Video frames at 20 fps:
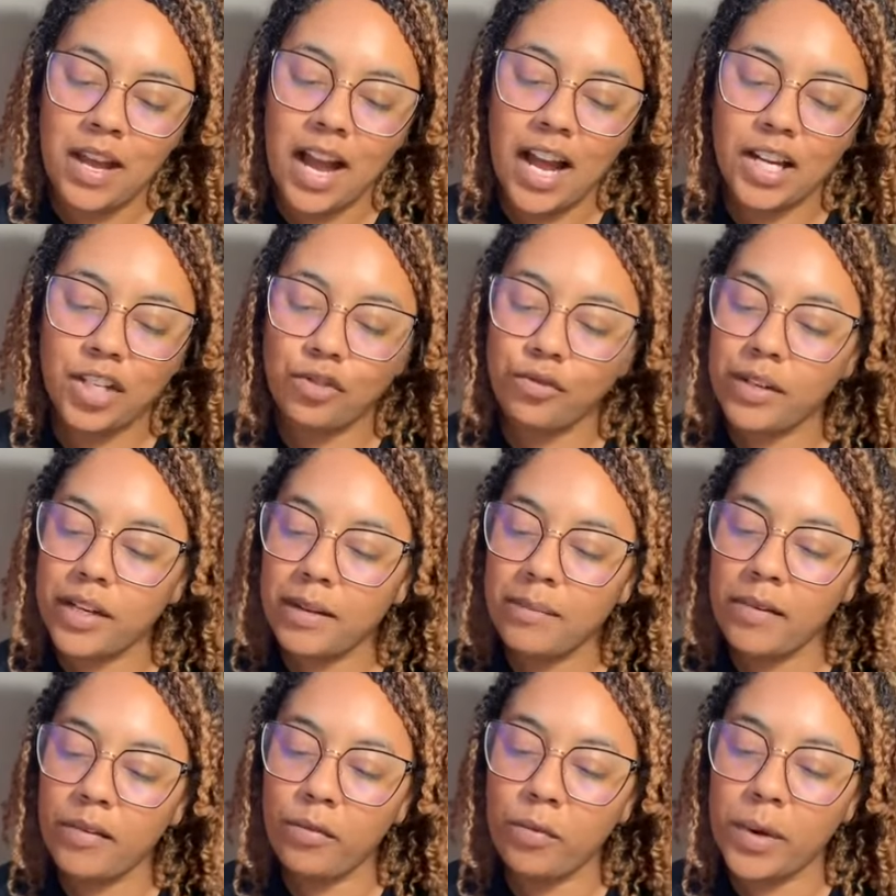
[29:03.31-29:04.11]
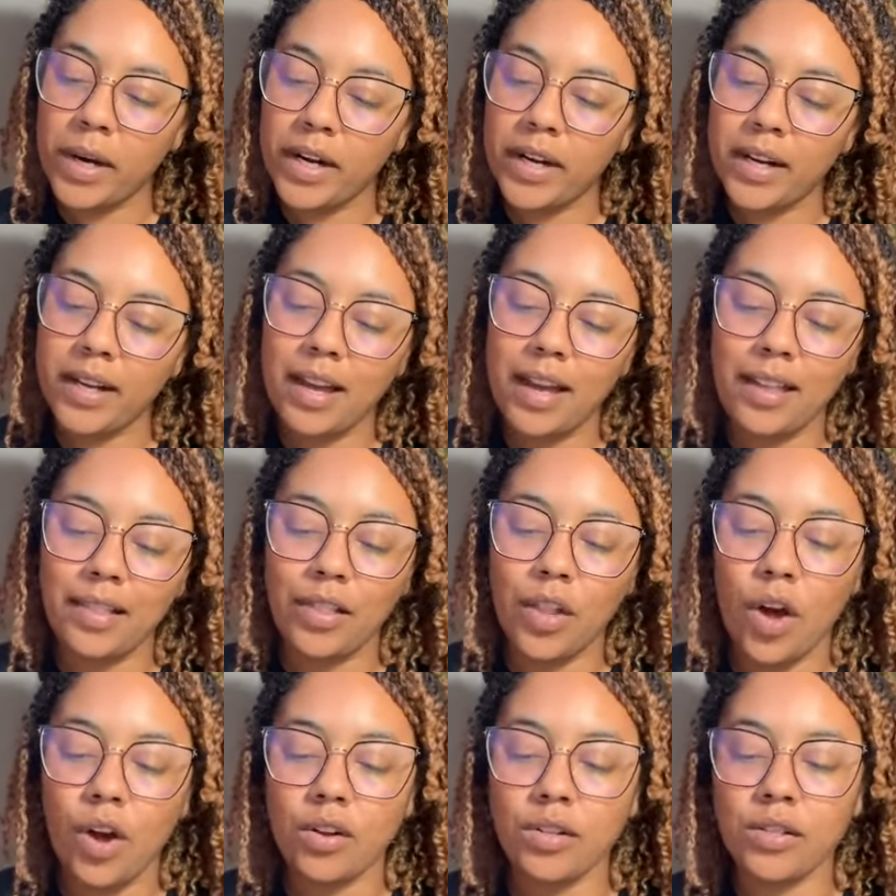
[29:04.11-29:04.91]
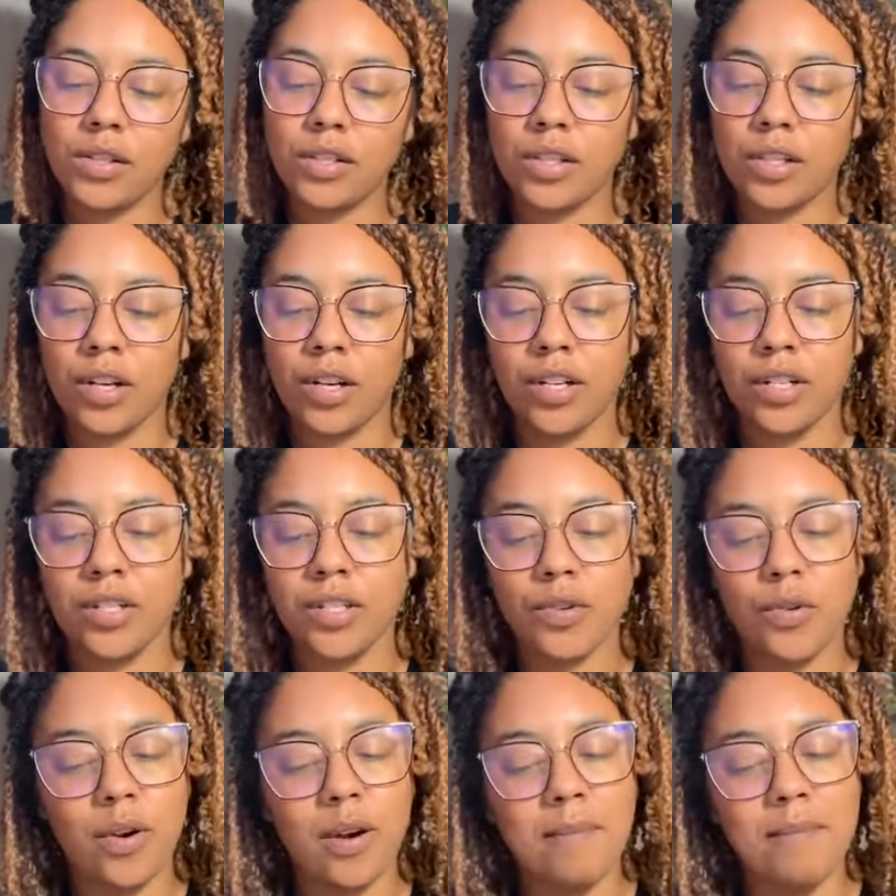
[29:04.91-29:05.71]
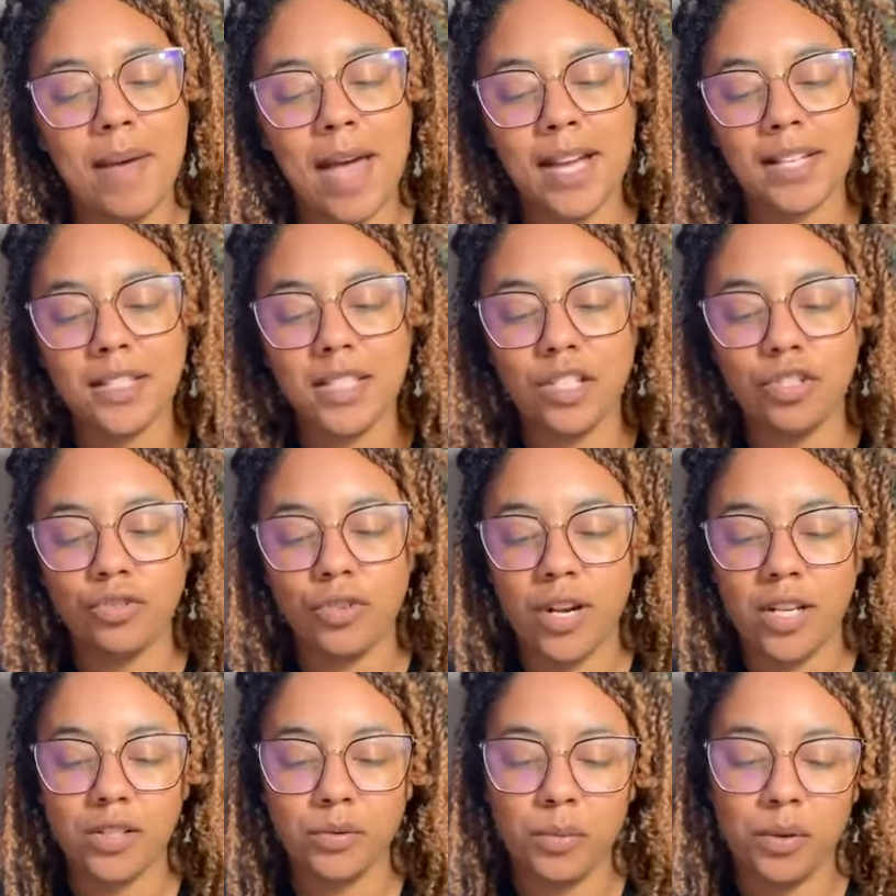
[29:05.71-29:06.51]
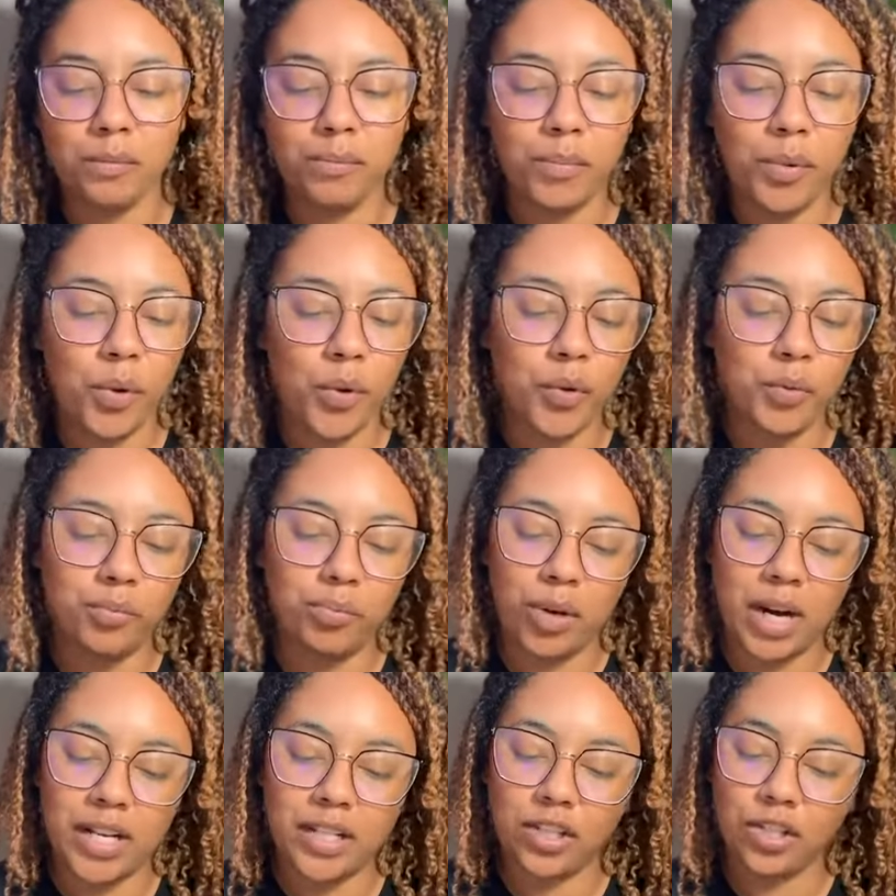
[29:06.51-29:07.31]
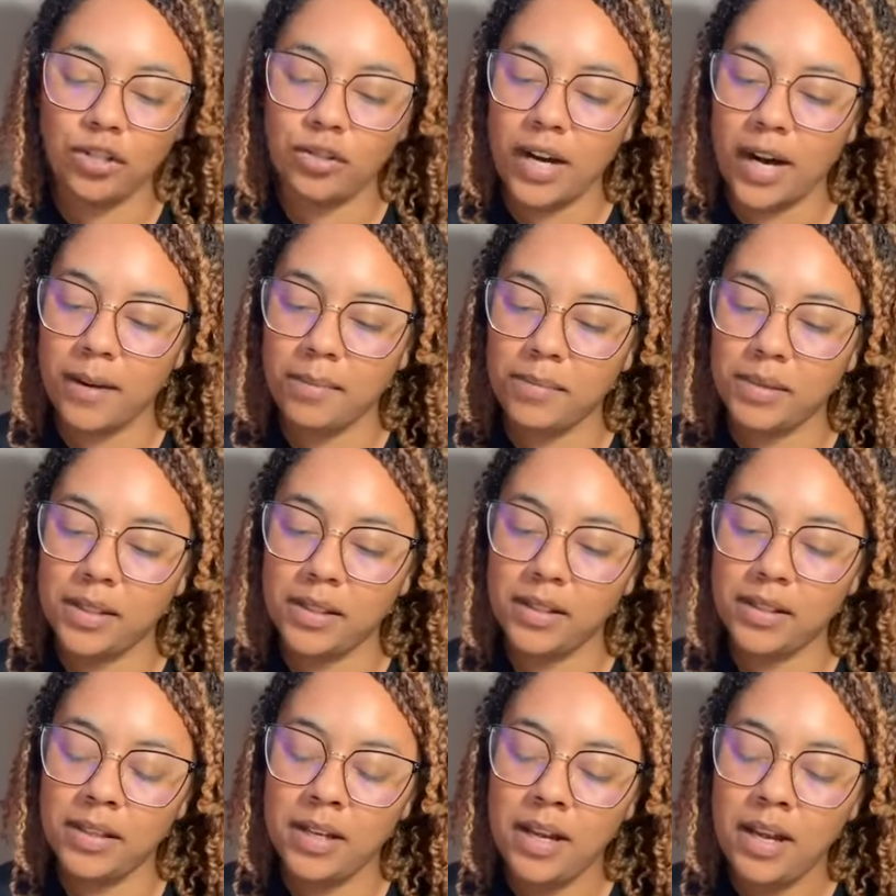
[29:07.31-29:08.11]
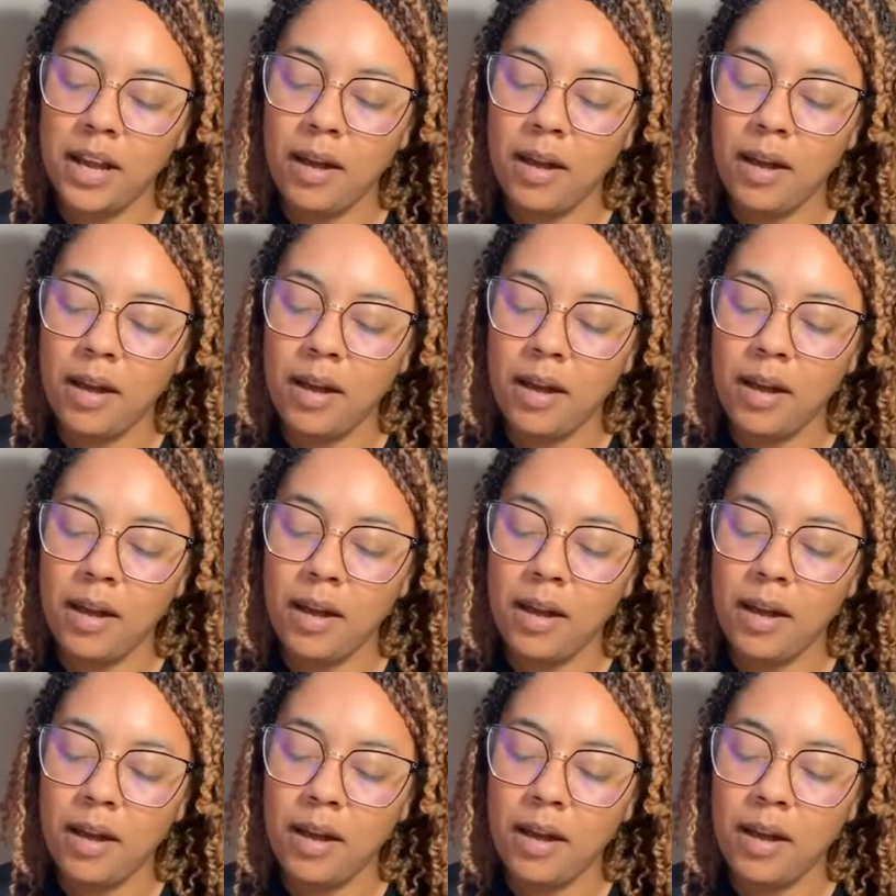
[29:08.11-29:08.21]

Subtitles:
I dream of wearing a long skirt or a maxi dress with bold, bright stripes.